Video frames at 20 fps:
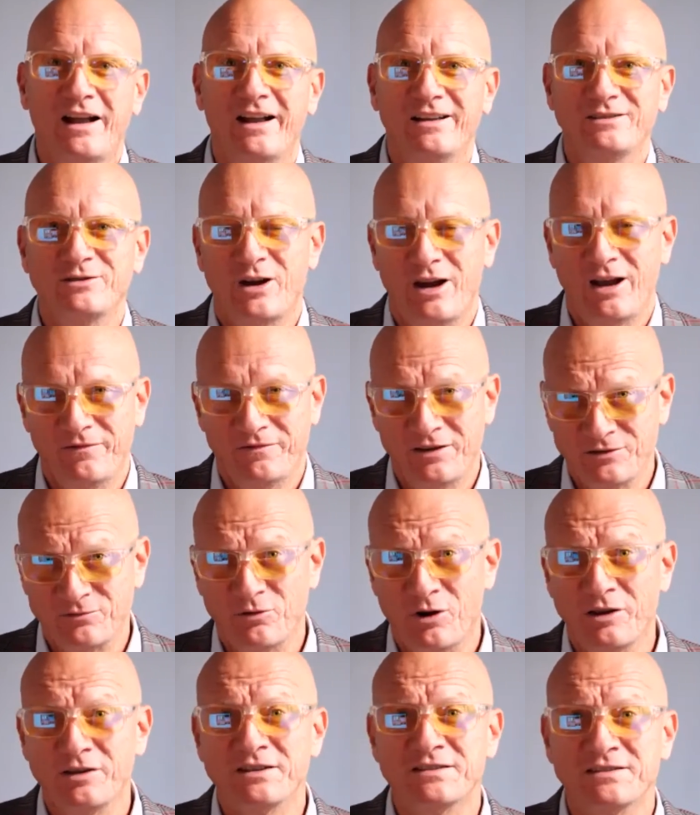So I have this
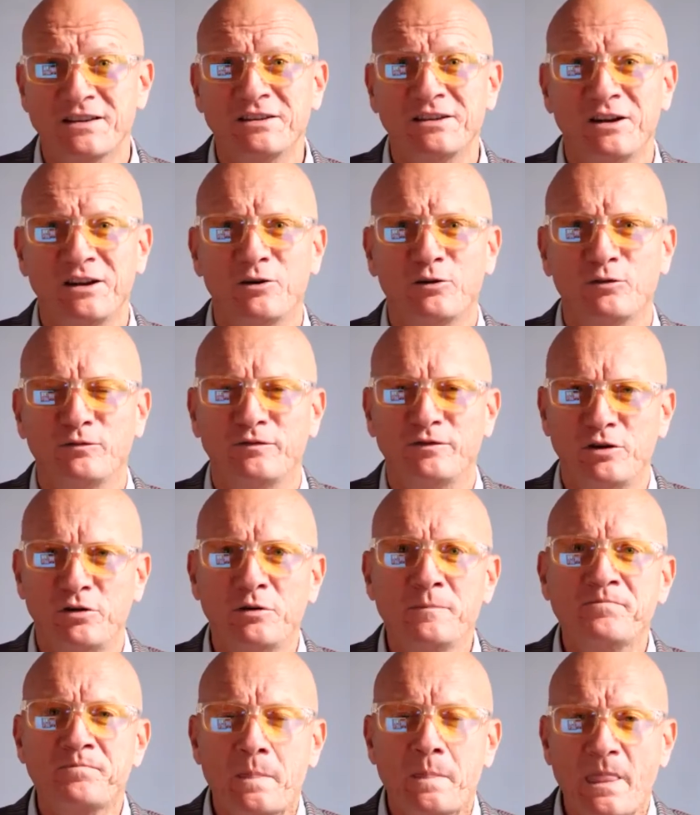rather cynical
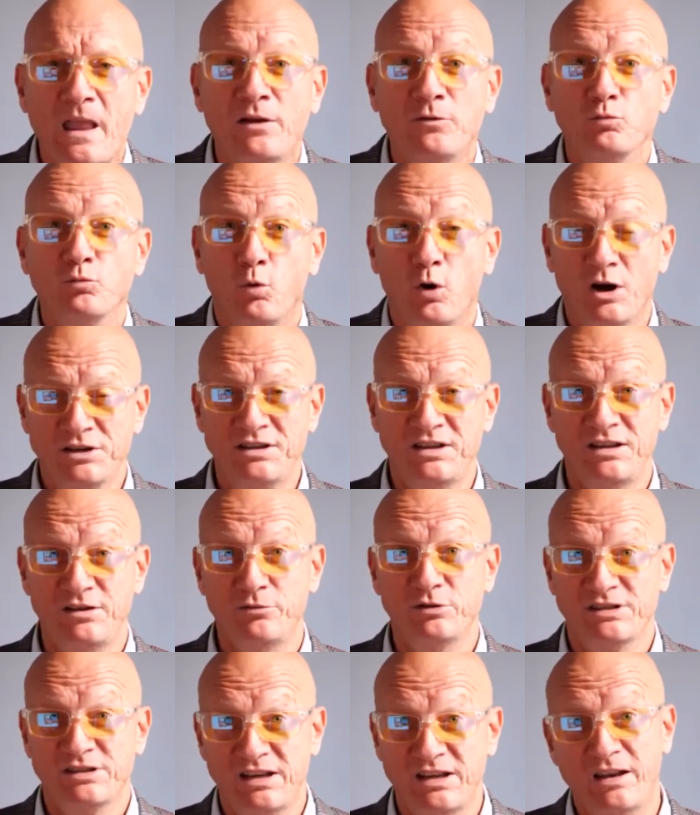view. And what he
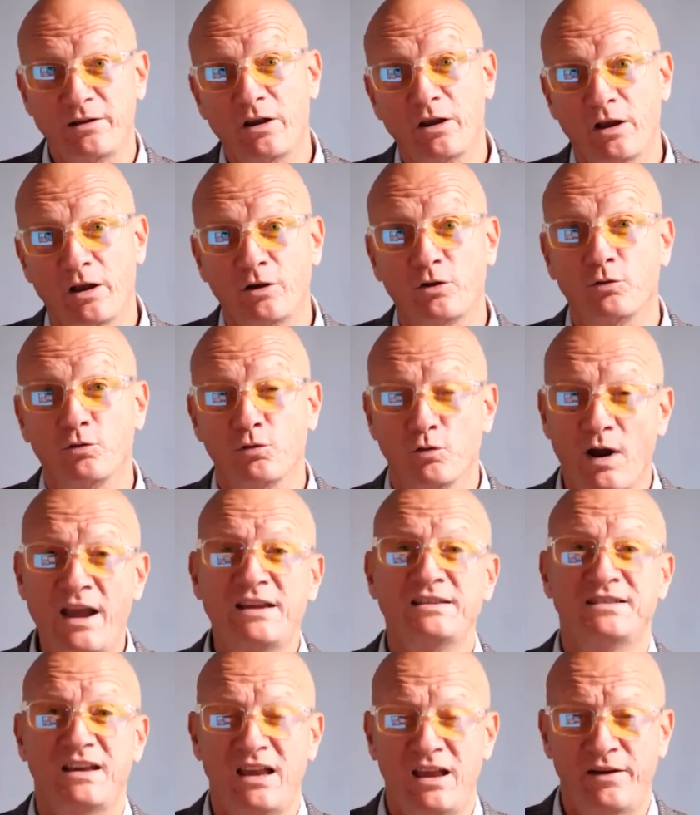was in a
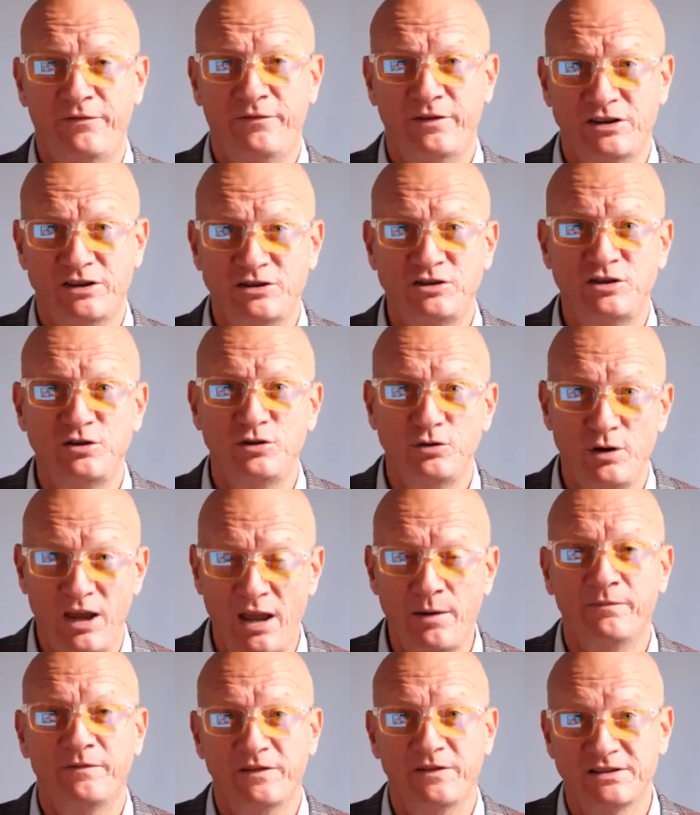great effort to
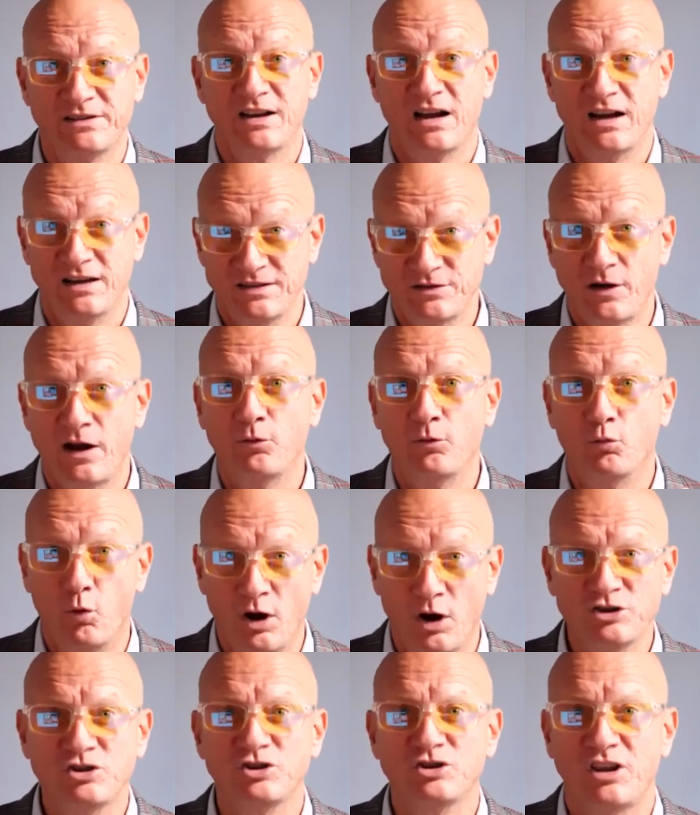emphasize, so I
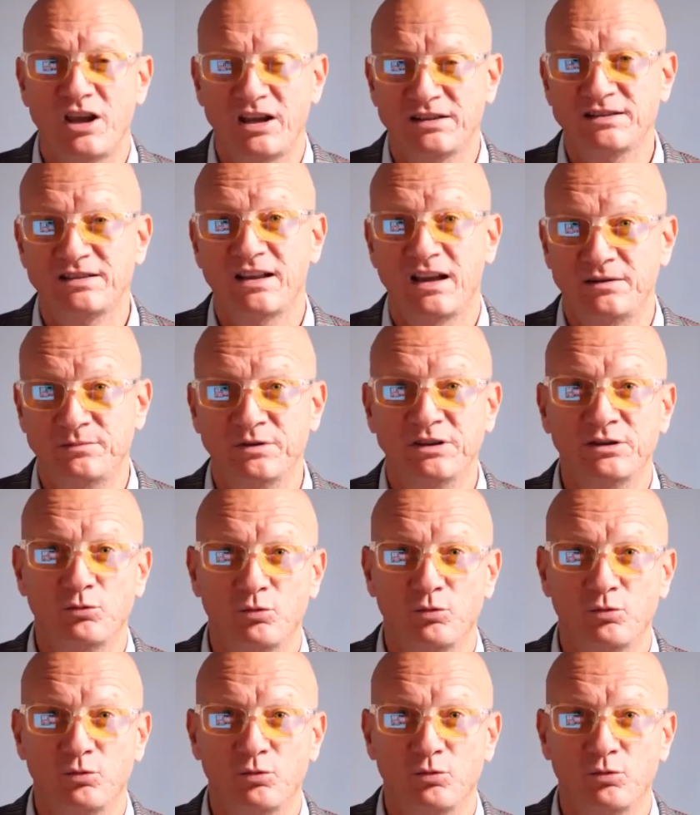watched that statement.